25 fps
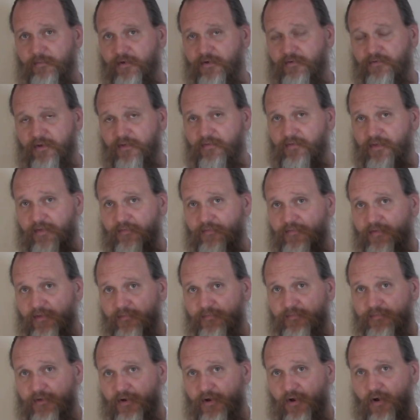It means that
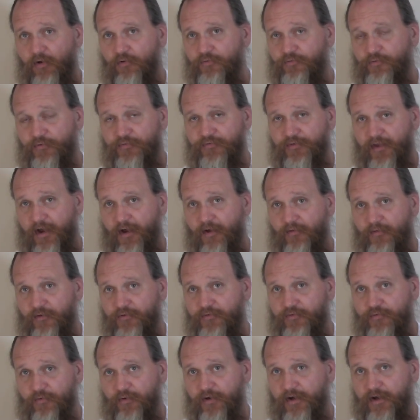the cones will stay on the
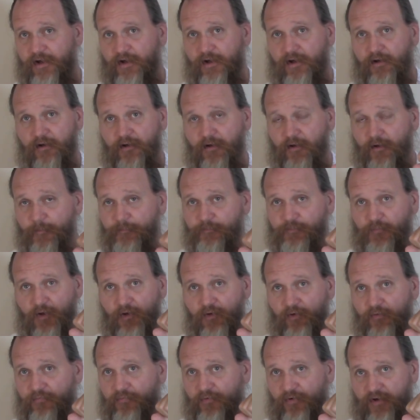tree
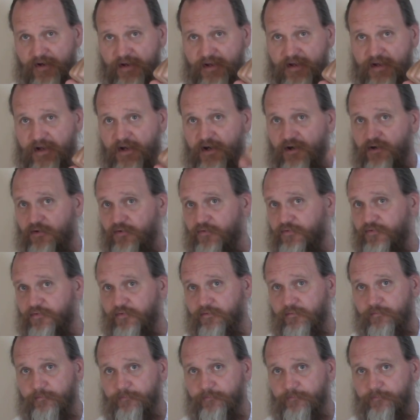for years.